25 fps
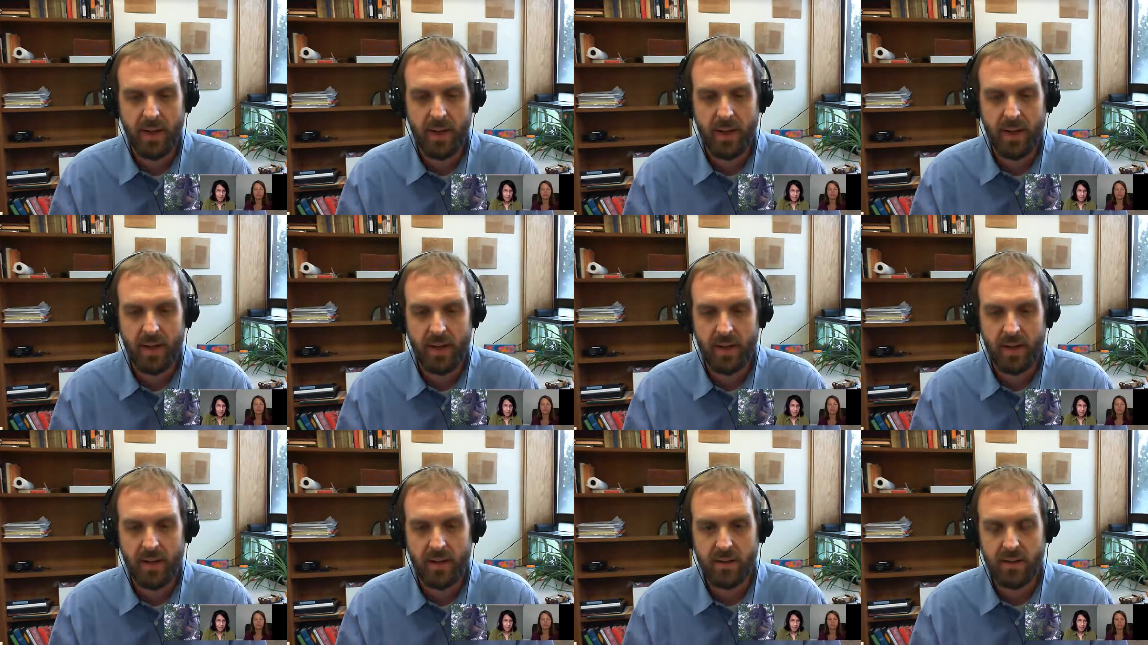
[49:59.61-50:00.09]

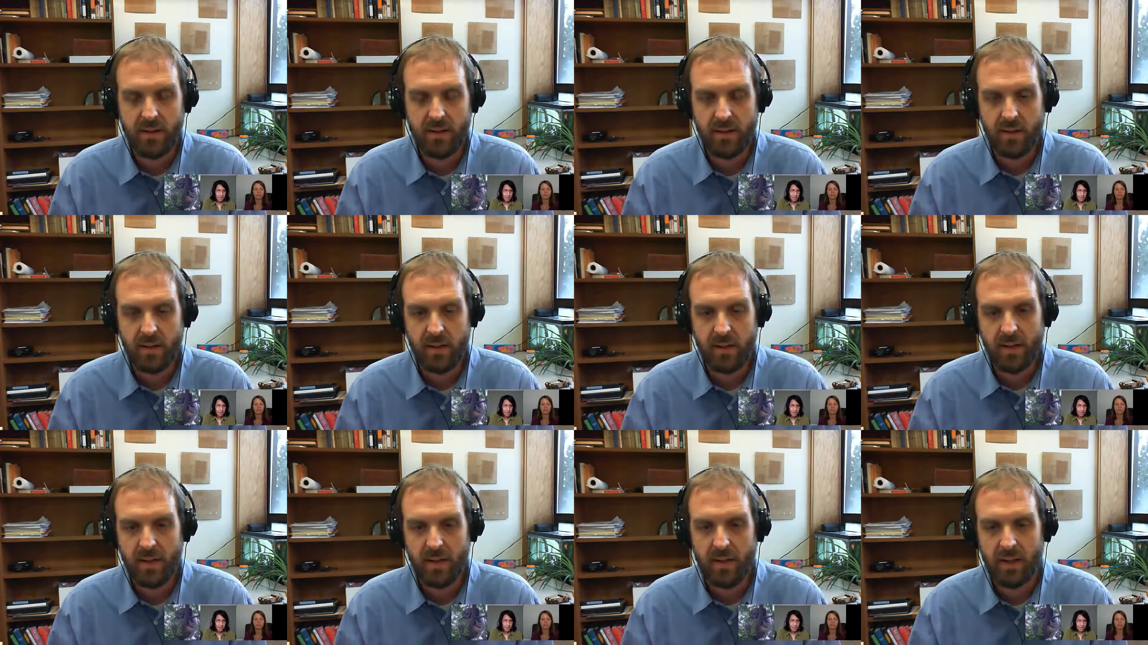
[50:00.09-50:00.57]
And
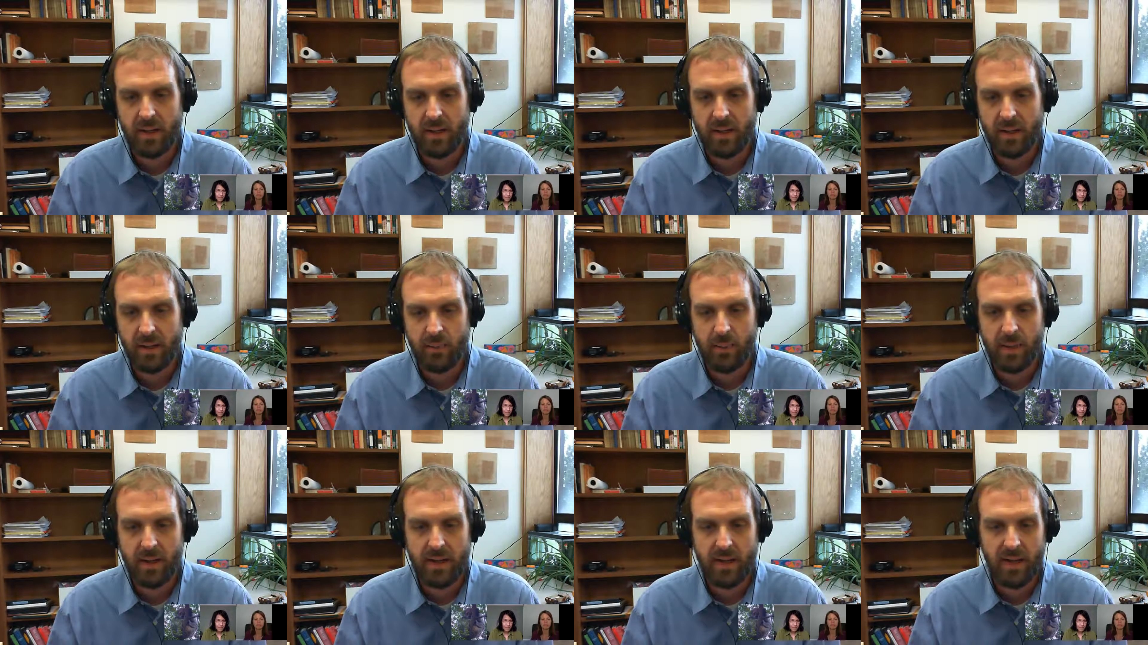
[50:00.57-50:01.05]

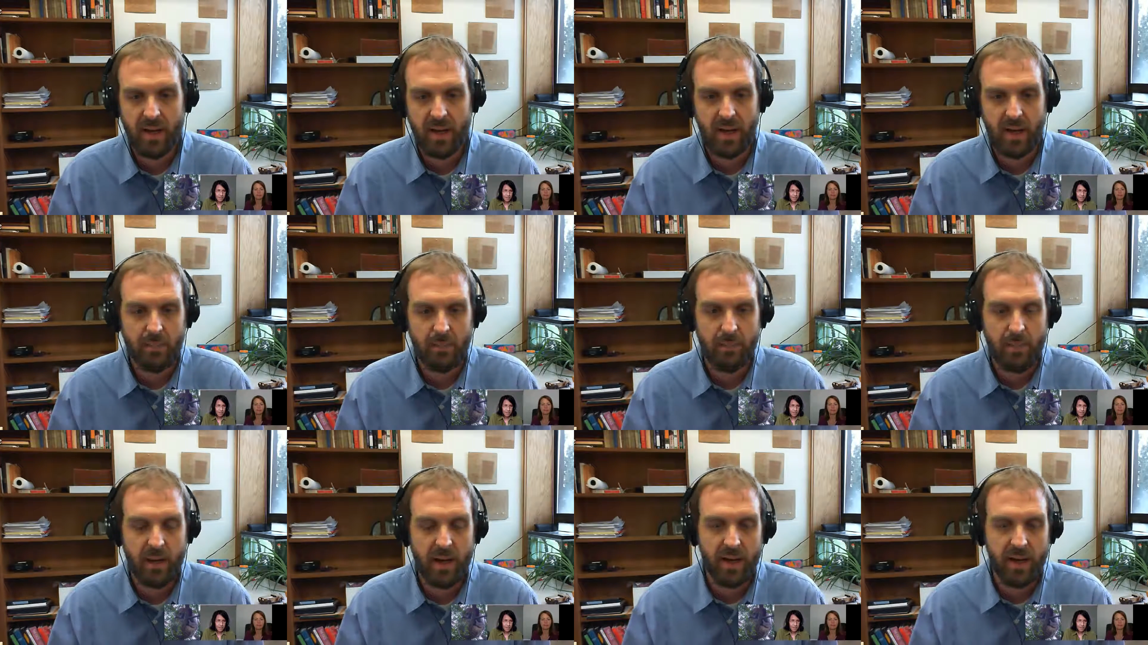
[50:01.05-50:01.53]

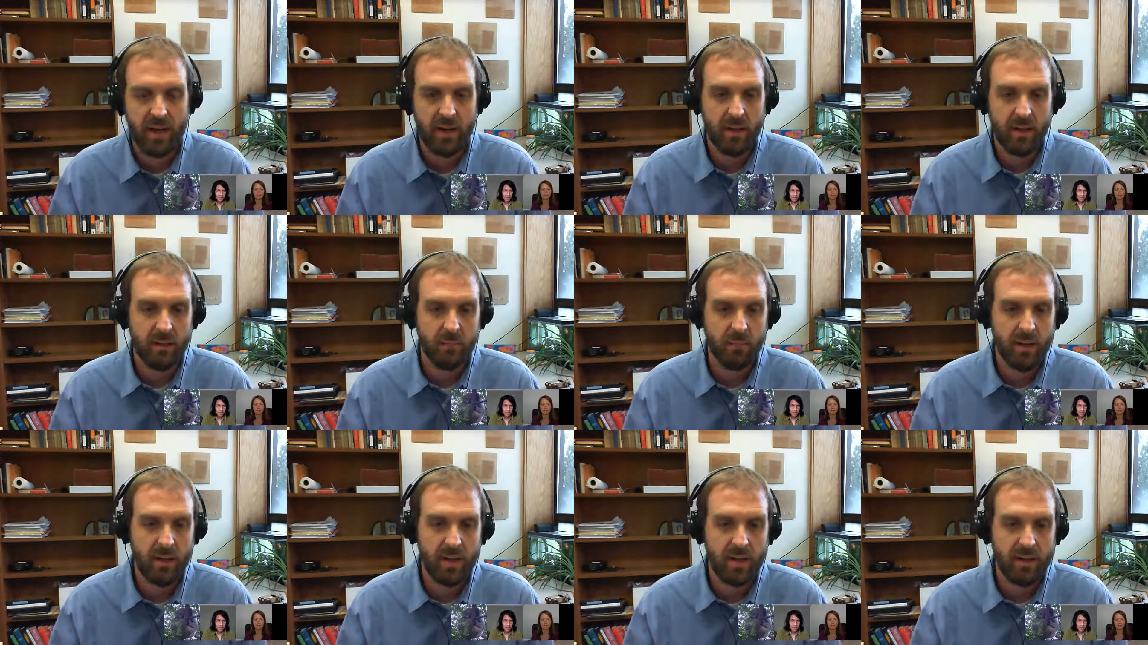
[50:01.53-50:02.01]
anyway,
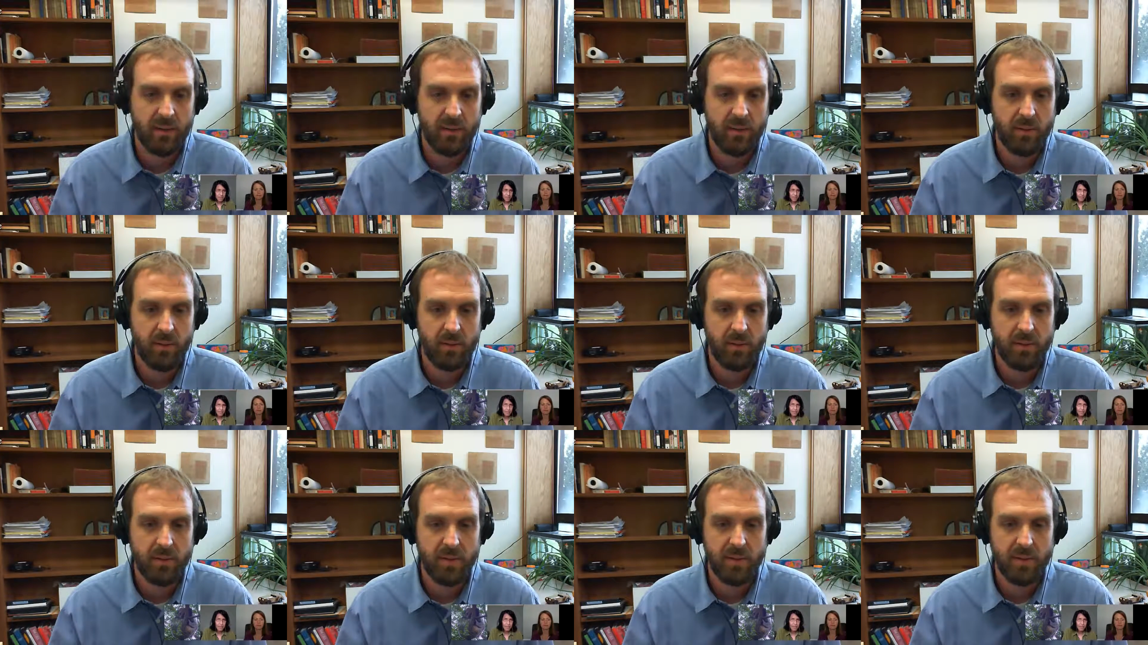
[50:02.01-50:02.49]
my two